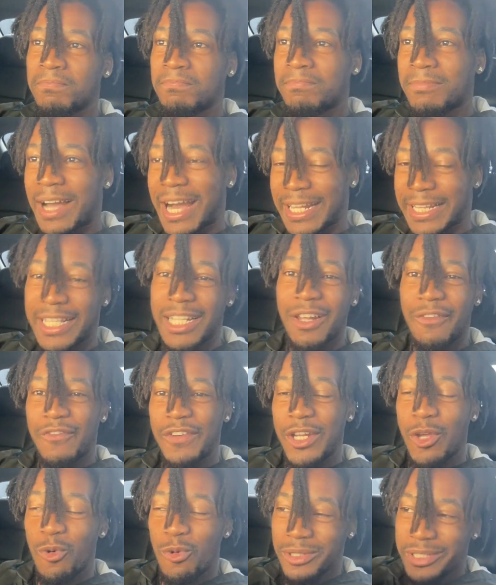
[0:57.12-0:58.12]
I did a
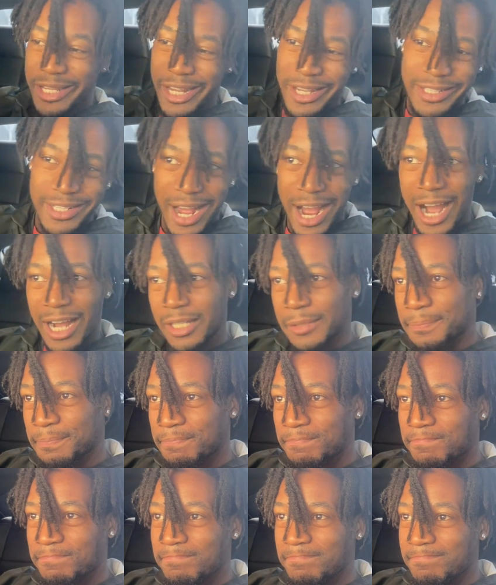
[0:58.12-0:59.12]
video on TikTok.
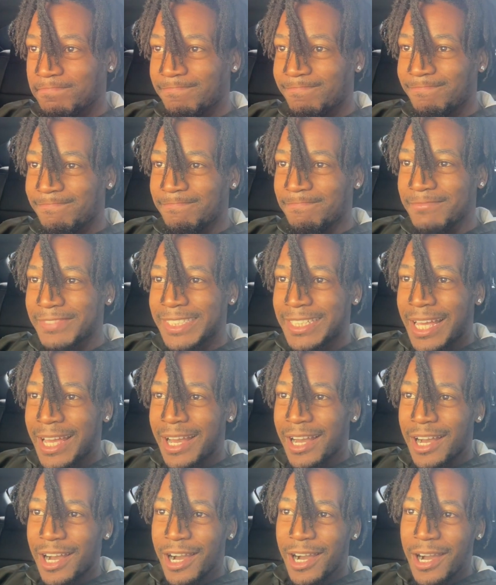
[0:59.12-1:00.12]

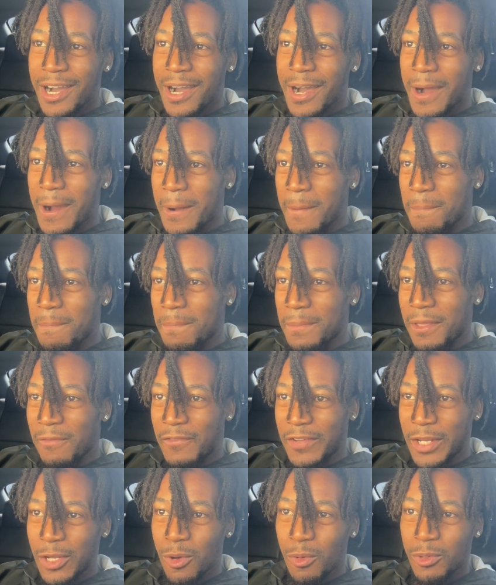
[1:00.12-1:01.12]
Uh the
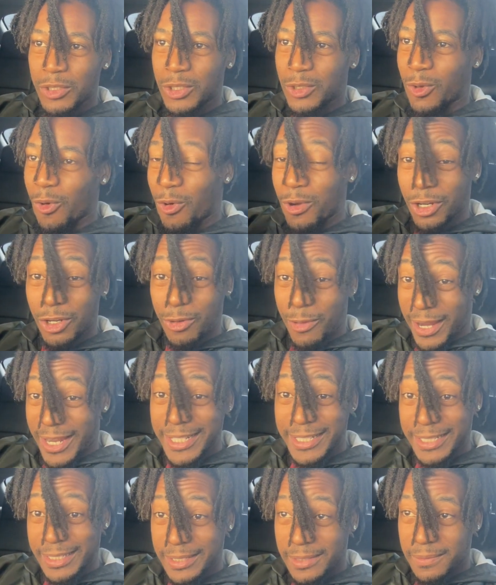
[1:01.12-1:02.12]
video was going
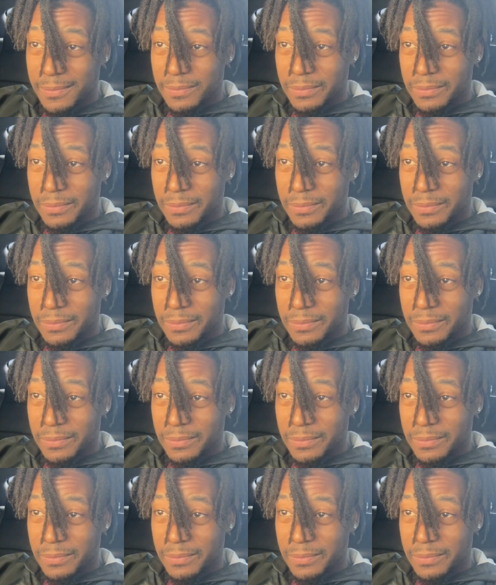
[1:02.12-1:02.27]
crazy.